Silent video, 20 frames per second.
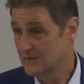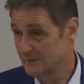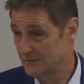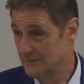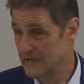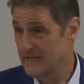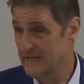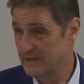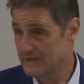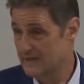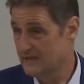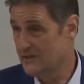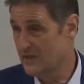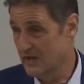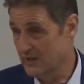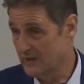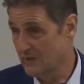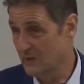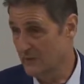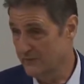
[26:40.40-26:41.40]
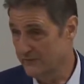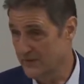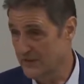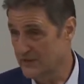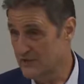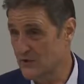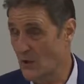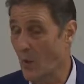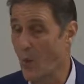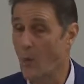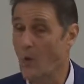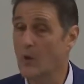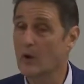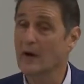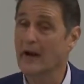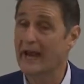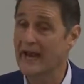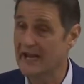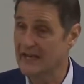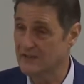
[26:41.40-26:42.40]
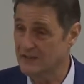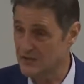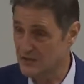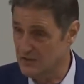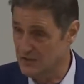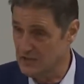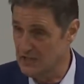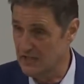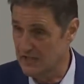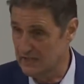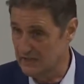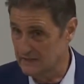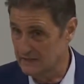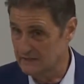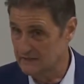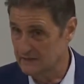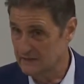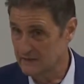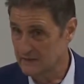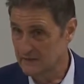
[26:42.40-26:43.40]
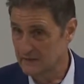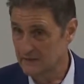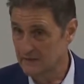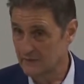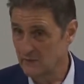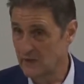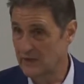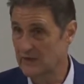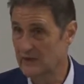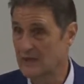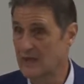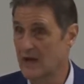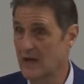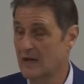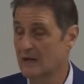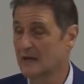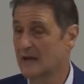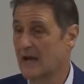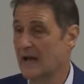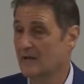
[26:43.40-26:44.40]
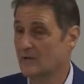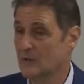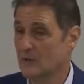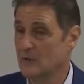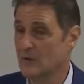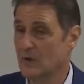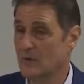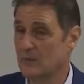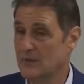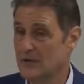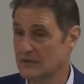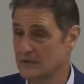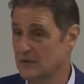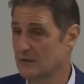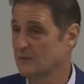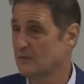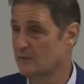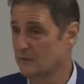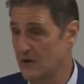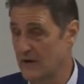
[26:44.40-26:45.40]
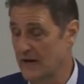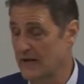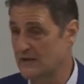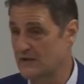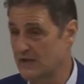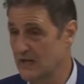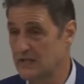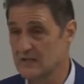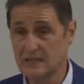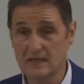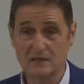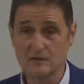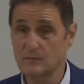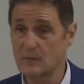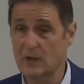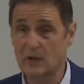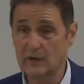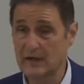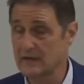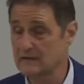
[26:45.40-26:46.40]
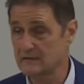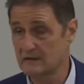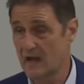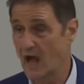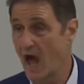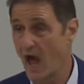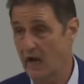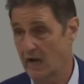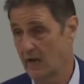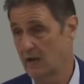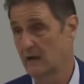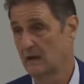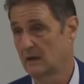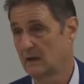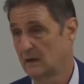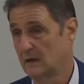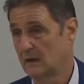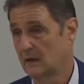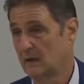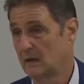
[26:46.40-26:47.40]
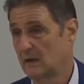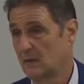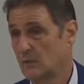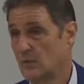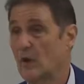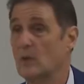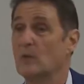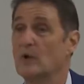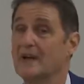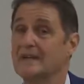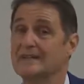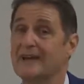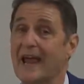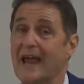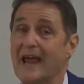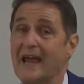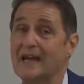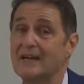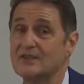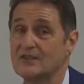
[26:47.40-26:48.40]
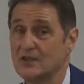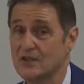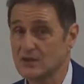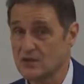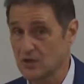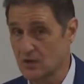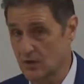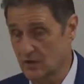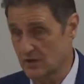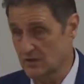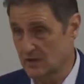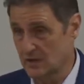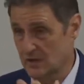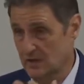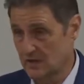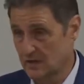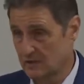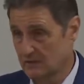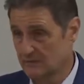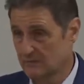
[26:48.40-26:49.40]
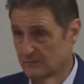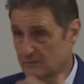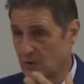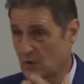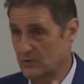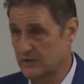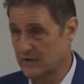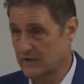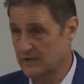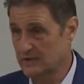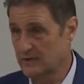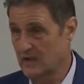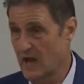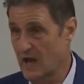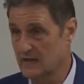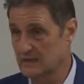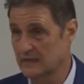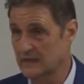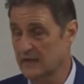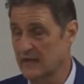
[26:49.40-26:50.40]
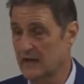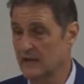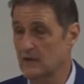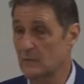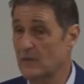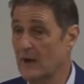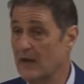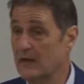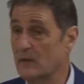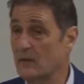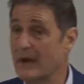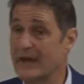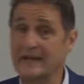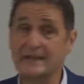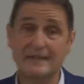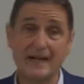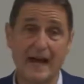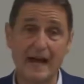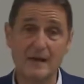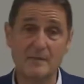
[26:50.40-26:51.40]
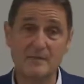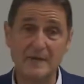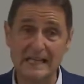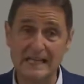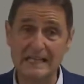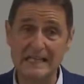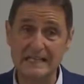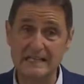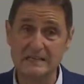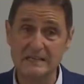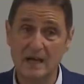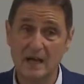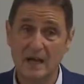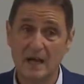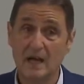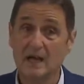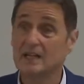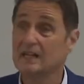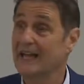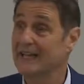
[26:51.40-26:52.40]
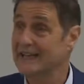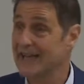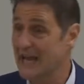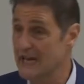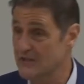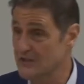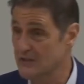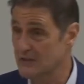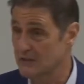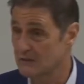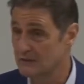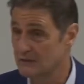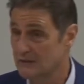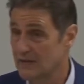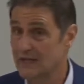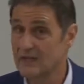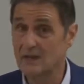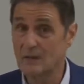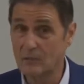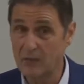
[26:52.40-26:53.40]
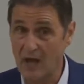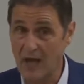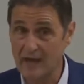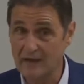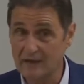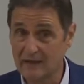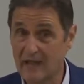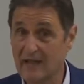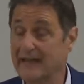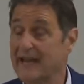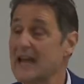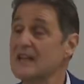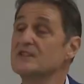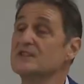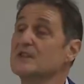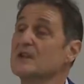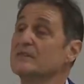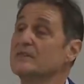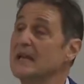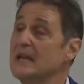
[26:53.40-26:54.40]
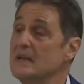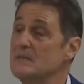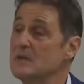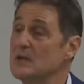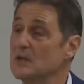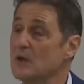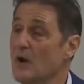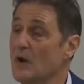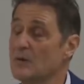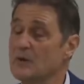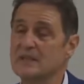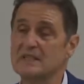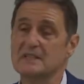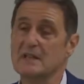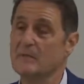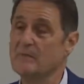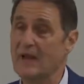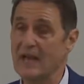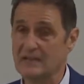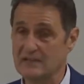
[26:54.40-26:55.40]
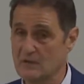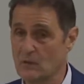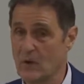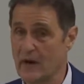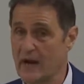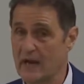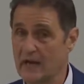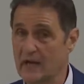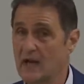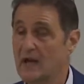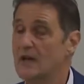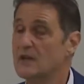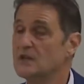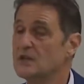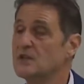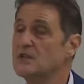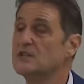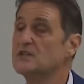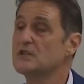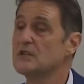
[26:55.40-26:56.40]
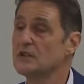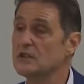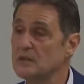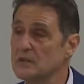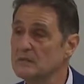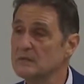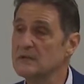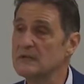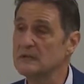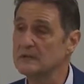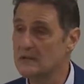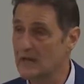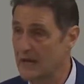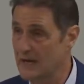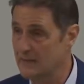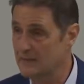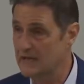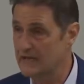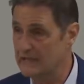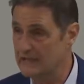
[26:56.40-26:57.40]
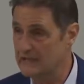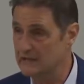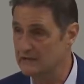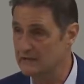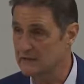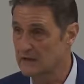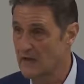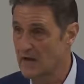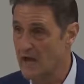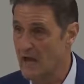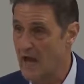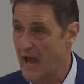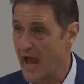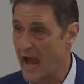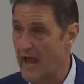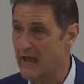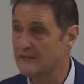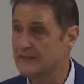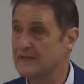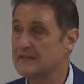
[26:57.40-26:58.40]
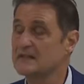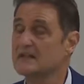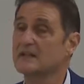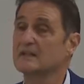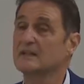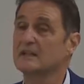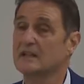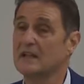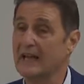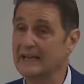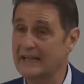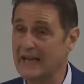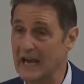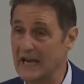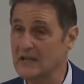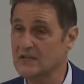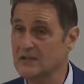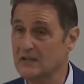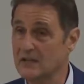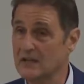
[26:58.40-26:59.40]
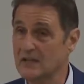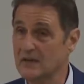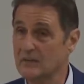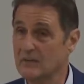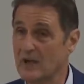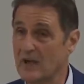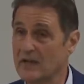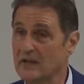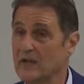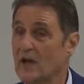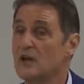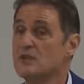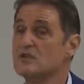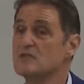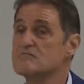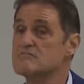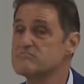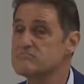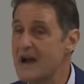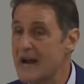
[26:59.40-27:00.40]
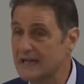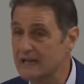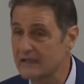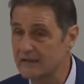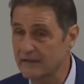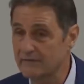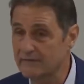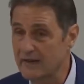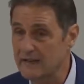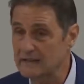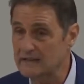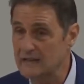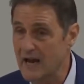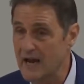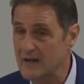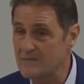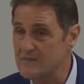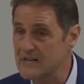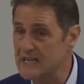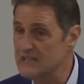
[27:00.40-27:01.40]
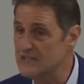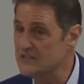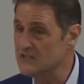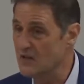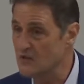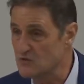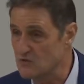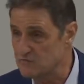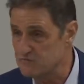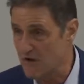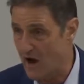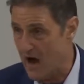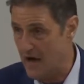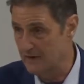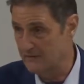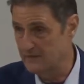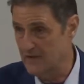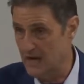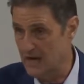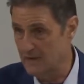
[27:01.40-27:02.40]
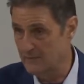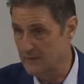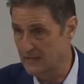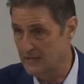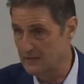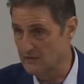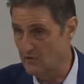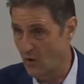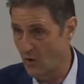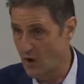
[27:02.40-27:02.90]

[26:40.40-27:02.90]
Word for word: meats, chicken, or fish, or aged cheese. We did not have a prohibition for AGEs because milk has none. But when it's aged, the sugars and the proteins lock together. By the way, in diabetes, glycation in the blood, glycation of hemoglobin is the best way to determine diabetes. And this glycation in the blood directly affects diabetes and drives diabetes